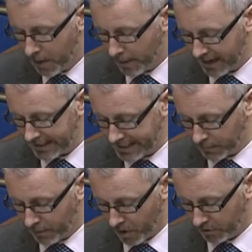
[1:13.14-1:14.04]
by illegal
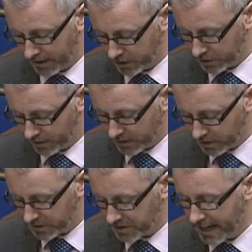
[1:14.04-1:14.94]
birth
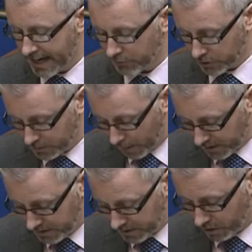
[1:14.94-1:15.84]
registrations. In
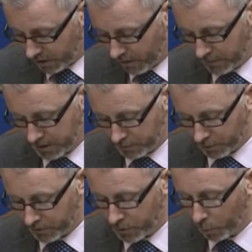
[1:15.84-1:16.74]
response, the government
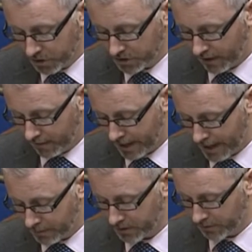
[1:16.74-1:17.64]
approved a once-off
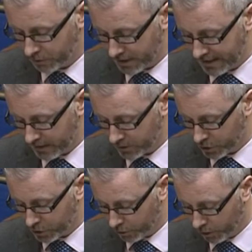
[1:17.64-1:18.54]
payment of
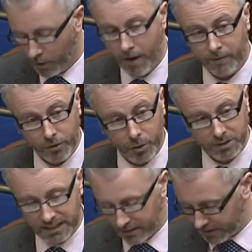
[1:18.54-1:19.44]
€3,000 for those
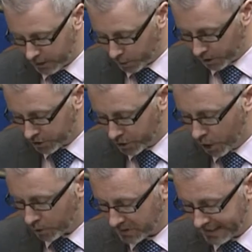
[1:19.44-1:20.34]
individuals
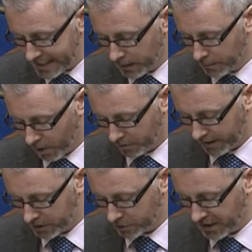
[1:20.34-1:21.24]
whose illegal birth
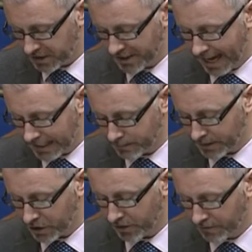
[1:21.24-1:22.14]
registration has
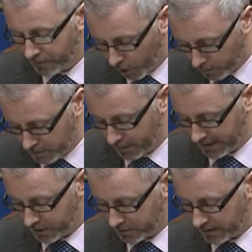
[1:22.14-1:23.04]
been confirmed by
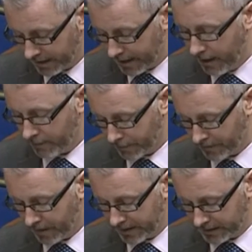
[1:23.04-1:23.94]
TUSLA from the
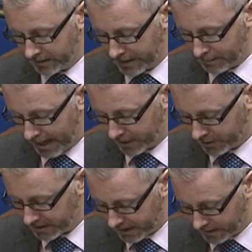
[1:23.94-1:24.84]
files of St
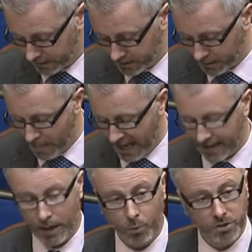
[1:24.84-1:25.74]
Patrick's Guild. And
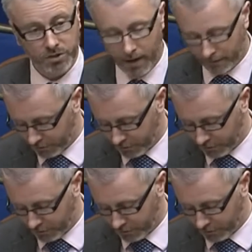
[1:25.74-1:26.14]
that once-off